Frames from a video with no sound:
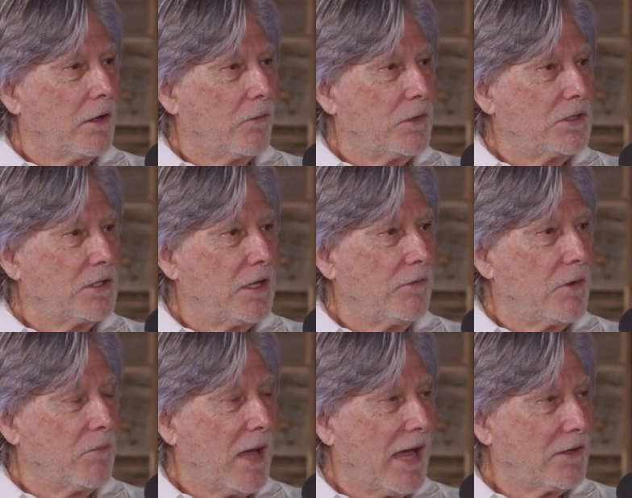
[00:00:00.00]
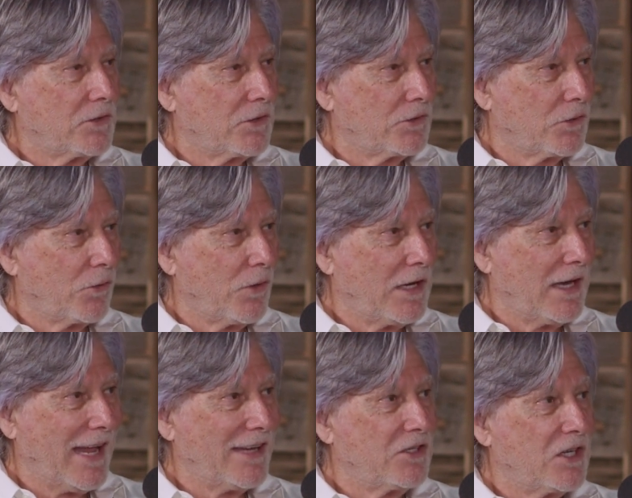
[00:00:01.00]
Received a master's degree in
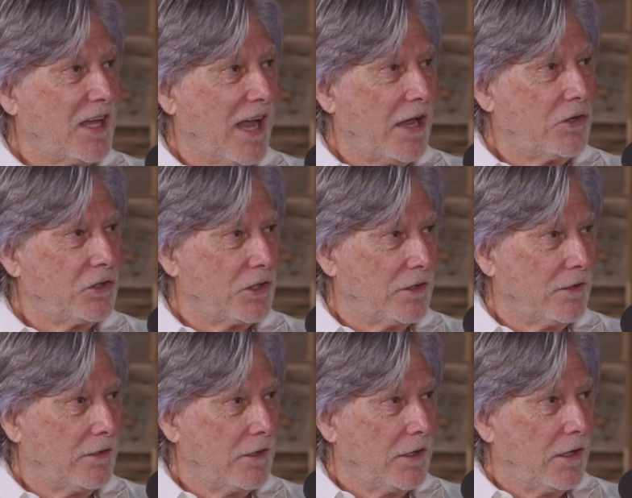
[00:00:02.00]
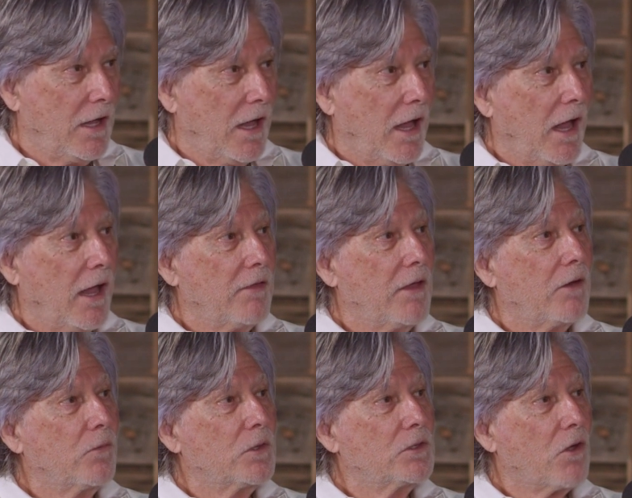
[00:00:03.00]
education, and
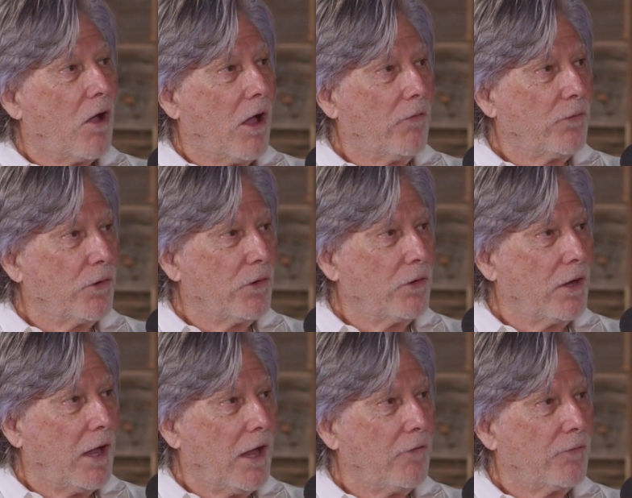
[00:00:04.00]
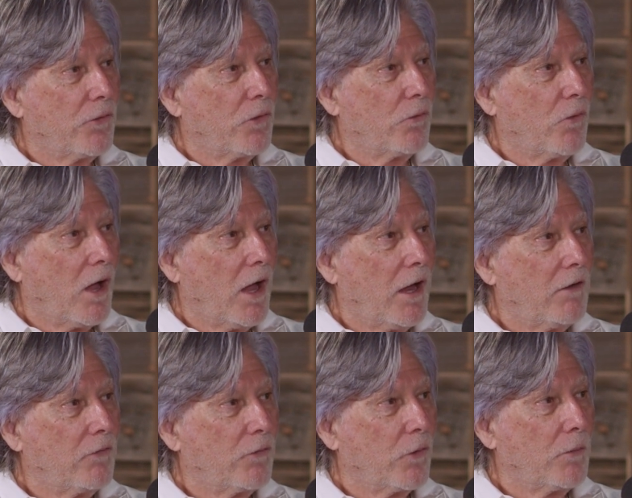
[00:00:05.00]
then was offered a full
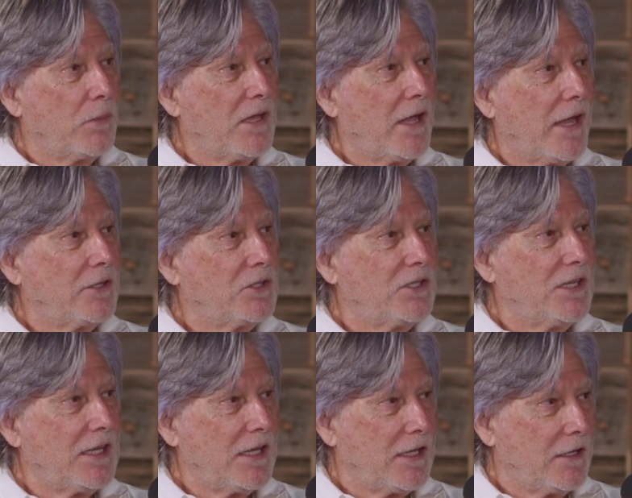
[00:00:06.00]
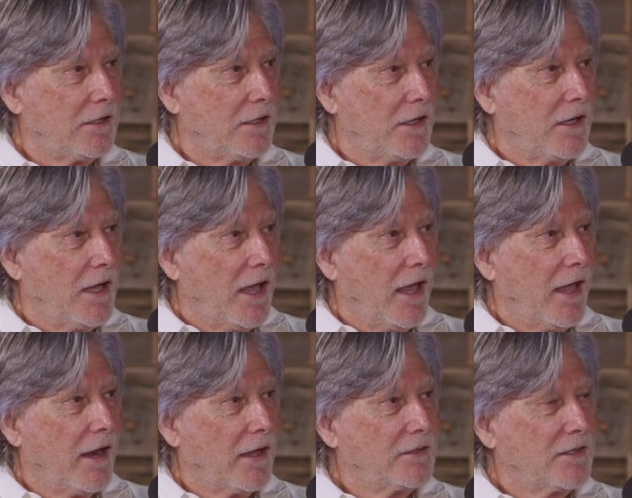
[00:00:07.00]
ride for a PhD.
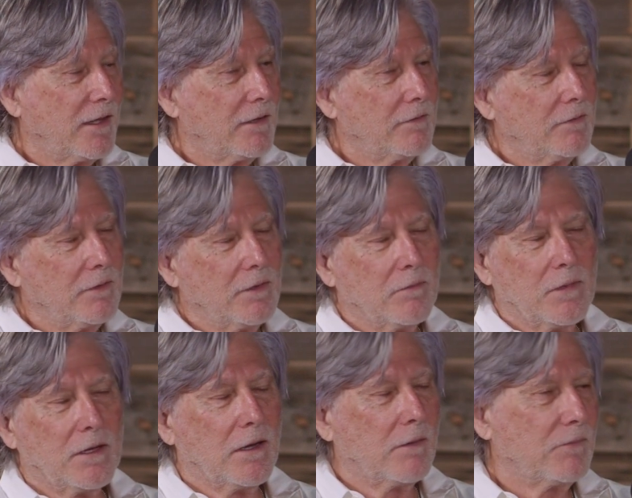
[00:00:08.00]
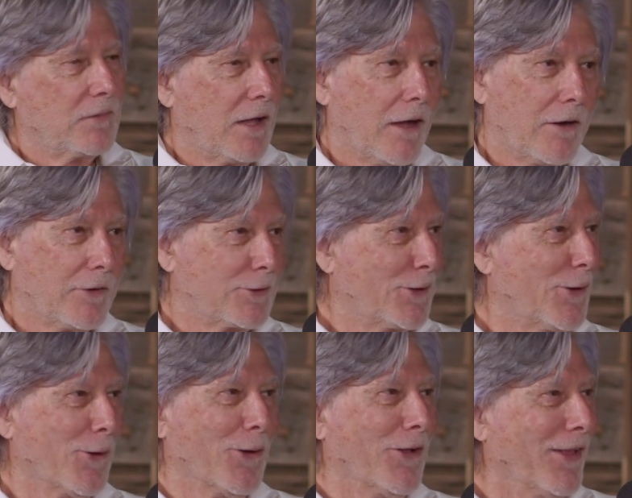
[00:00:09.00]
And I said, man, I'm tired of
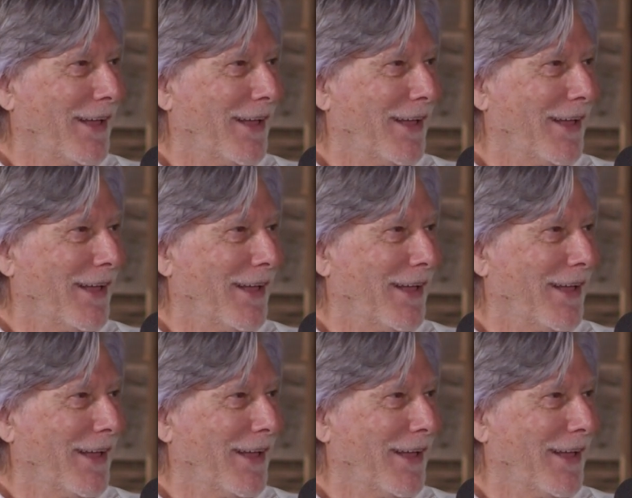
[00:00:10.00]
school.